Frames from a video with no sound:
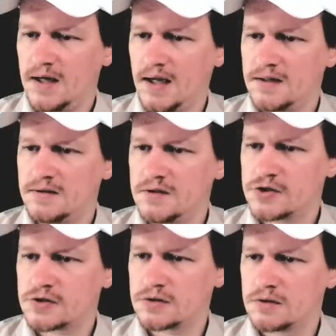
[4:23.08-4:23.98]

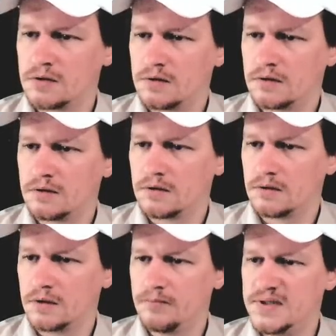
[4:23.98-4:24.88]

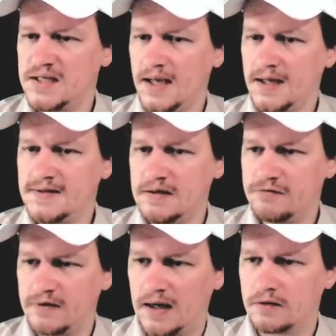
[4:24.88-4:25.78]
additional BAT
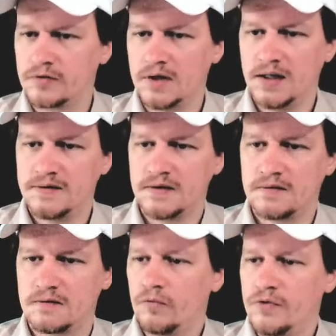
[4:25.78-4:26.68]
file related,
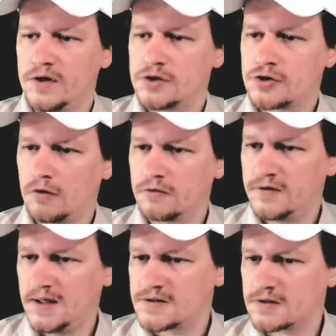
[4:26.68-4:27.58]
which
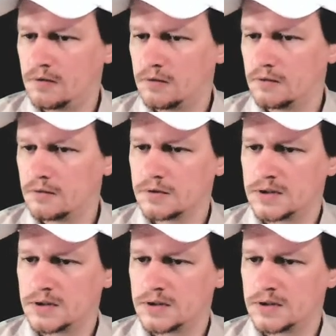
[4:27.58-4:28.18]
contains all